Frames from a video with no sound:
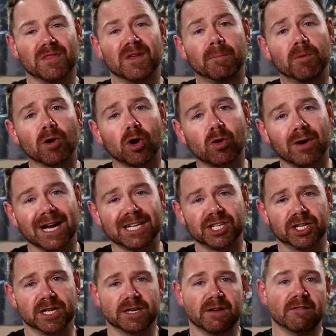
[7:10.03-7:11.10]
the
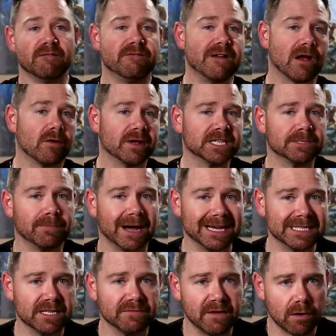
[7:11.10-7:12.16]
progression varies by
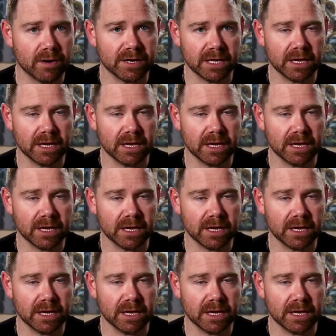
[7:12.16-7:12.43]
severity.